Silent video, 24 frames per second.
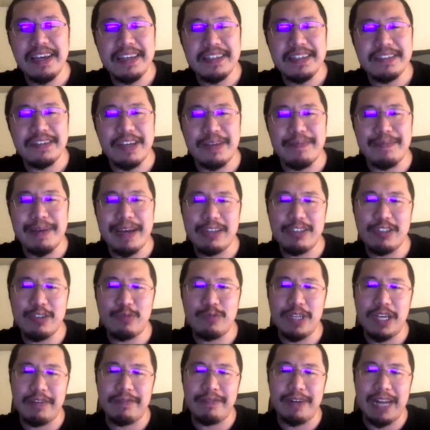So imagine
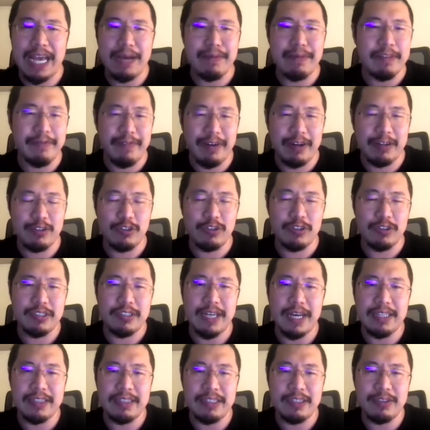we have Lambda functions
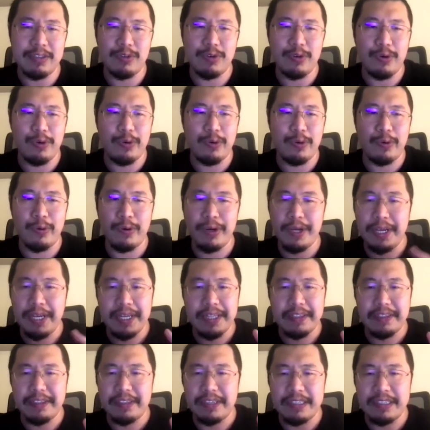that need to call
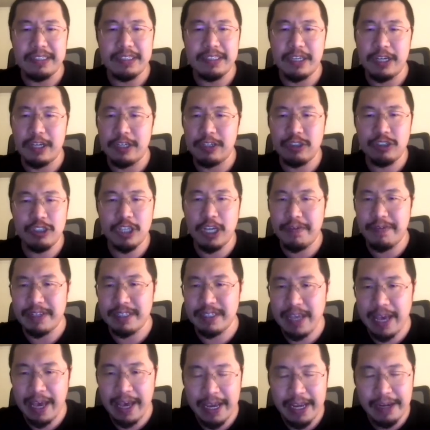this
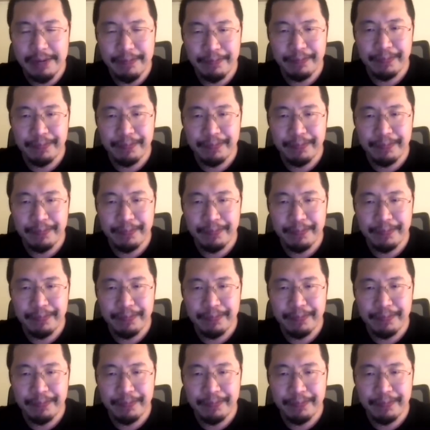service A.